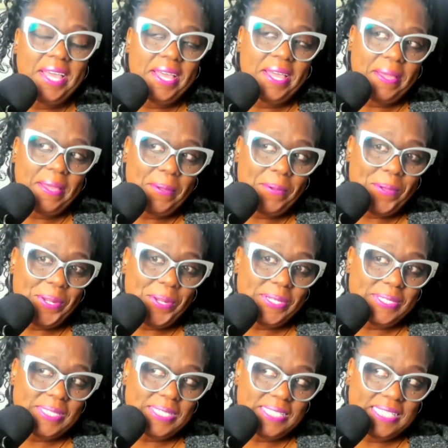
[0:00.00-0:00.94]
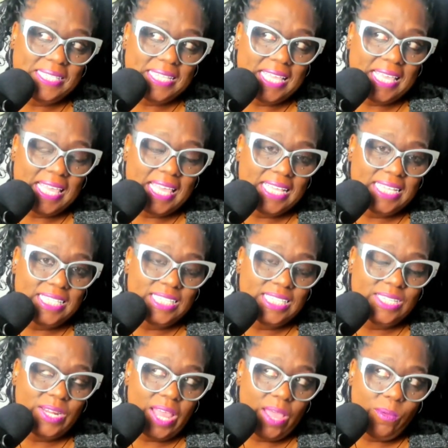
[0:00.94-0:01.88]
I don't know what else.
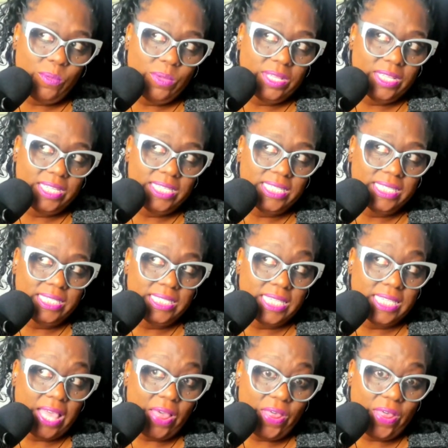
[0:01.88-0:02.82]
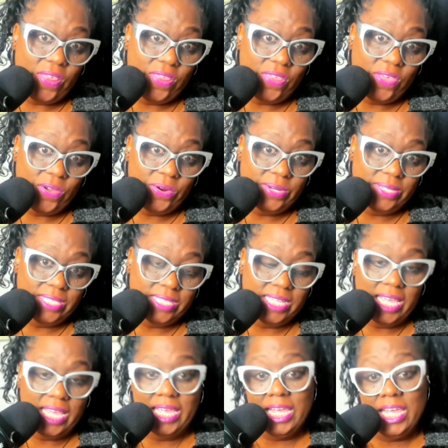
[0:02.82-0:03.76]
So that was
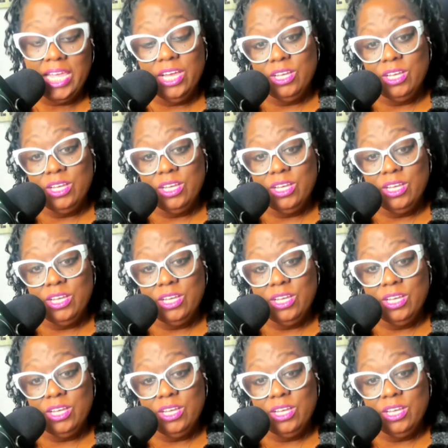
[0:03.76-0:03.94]
Thursday.